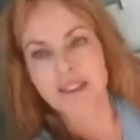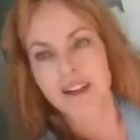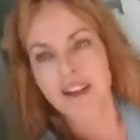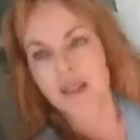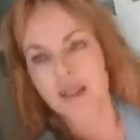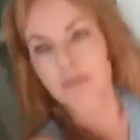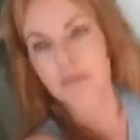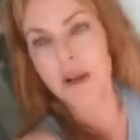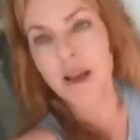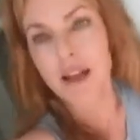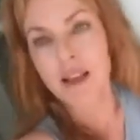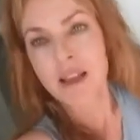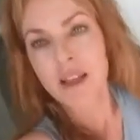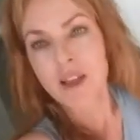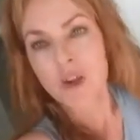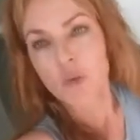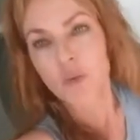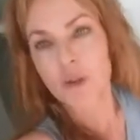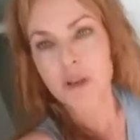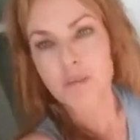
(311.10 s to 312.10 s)
that I'm
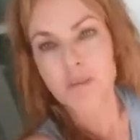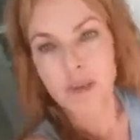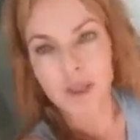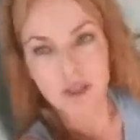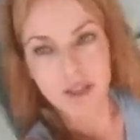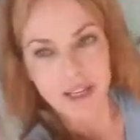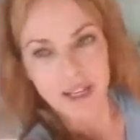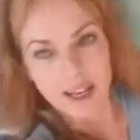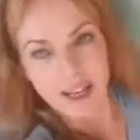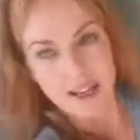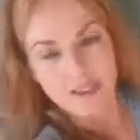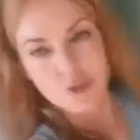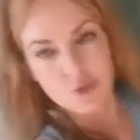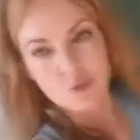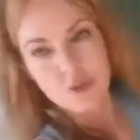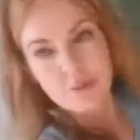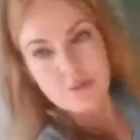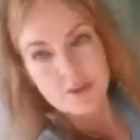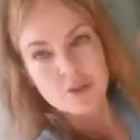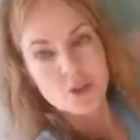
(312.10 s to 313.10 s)
rebuilding. Had to
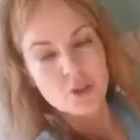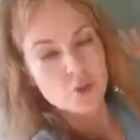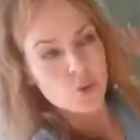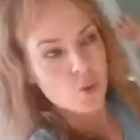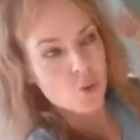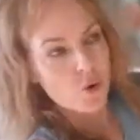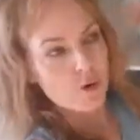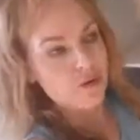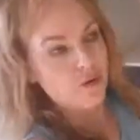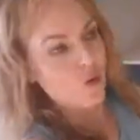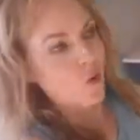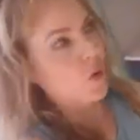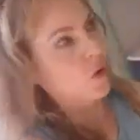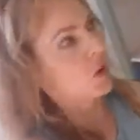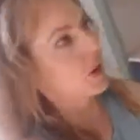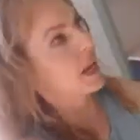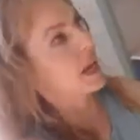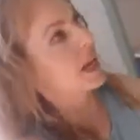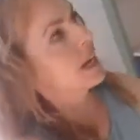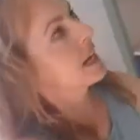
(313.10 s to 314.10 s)
rebuild a door
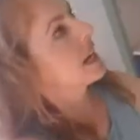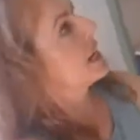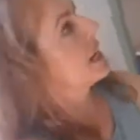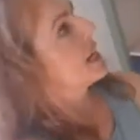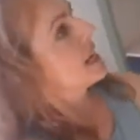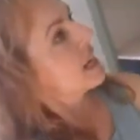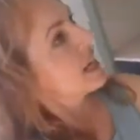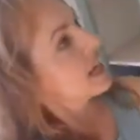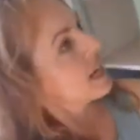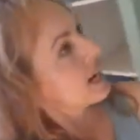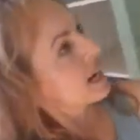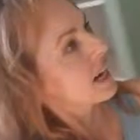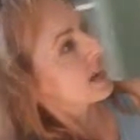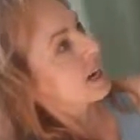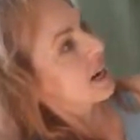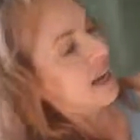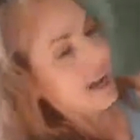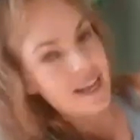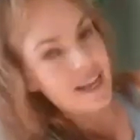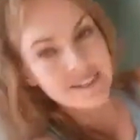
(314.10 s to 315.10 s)
for it.
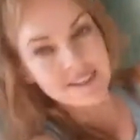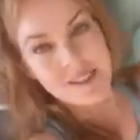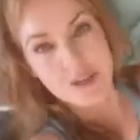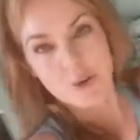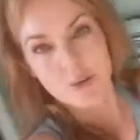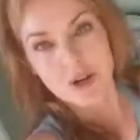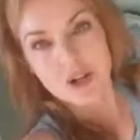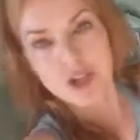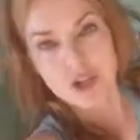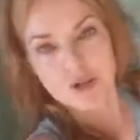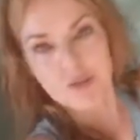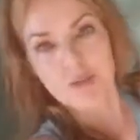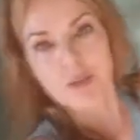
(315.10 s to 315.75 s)
It has the original